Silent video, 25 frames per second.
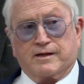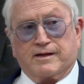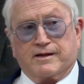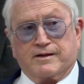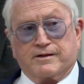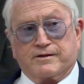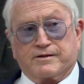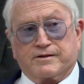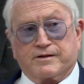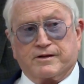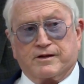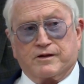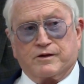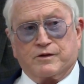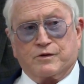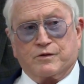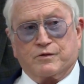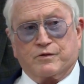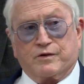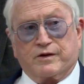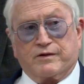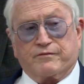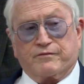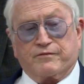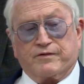And
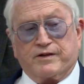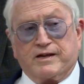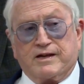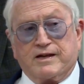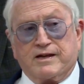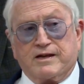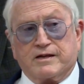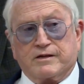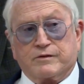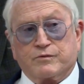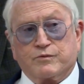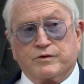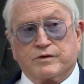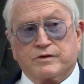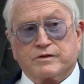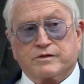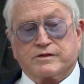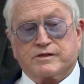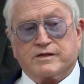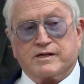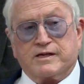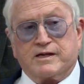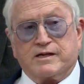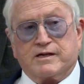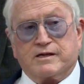so if it is, we'll
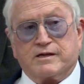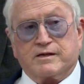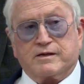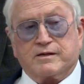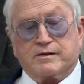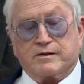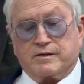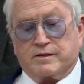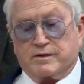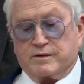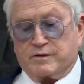see it.